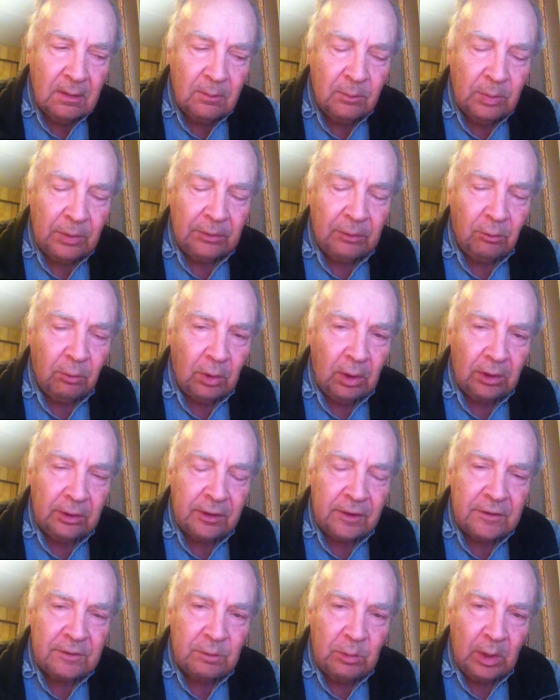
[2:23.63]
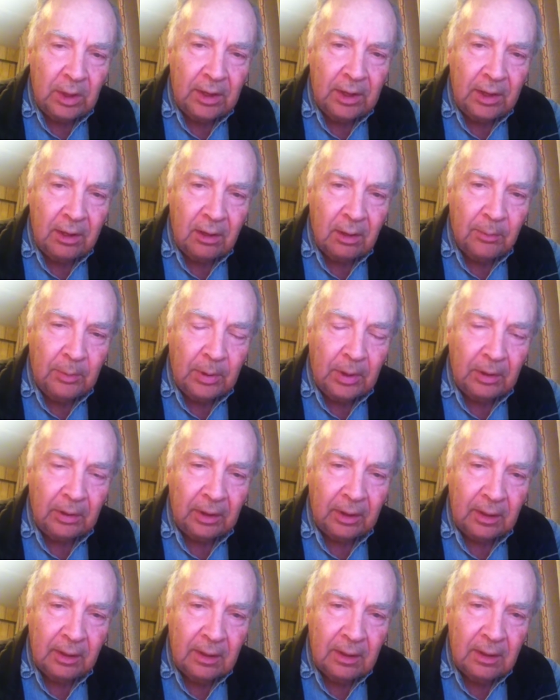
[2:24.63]
But the world doesn't want to hear about
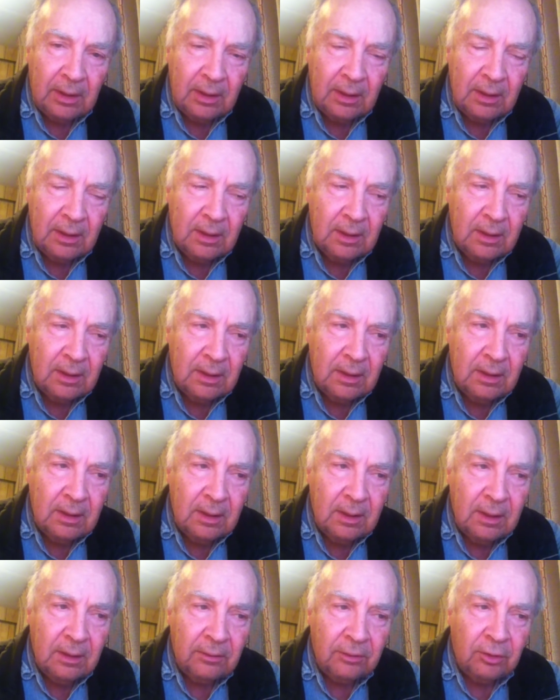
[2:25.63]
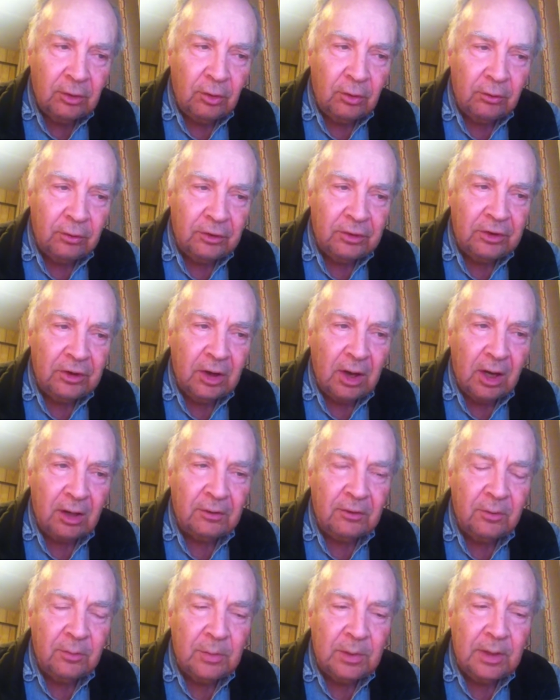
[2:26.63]
it. Don't talk
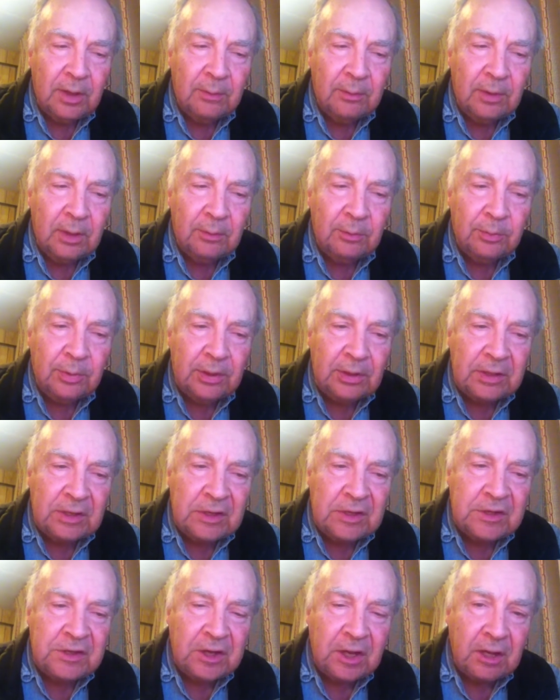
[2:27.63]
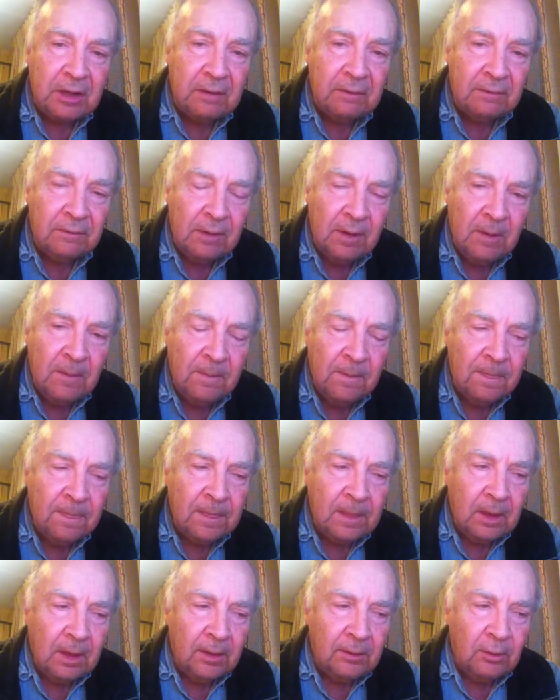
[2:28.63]
to me about being saved.
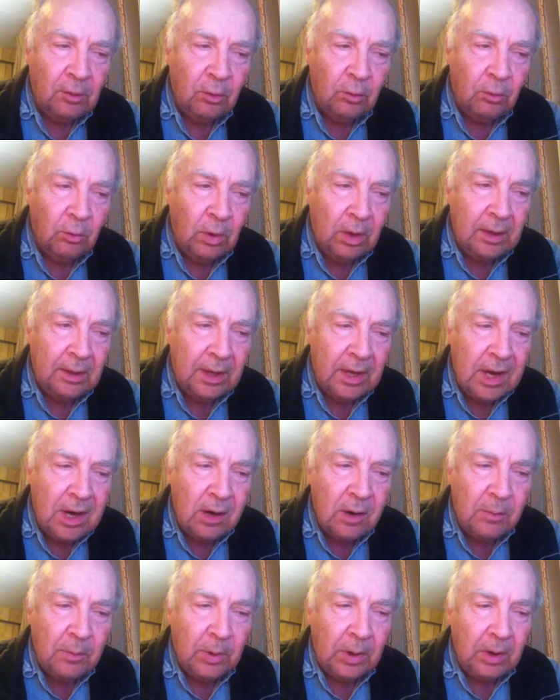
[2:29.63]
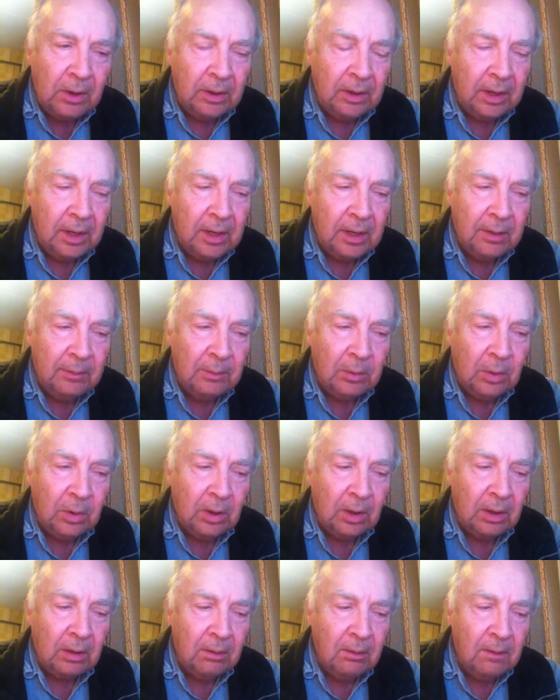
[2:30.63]
I don't want to hear about it anymore.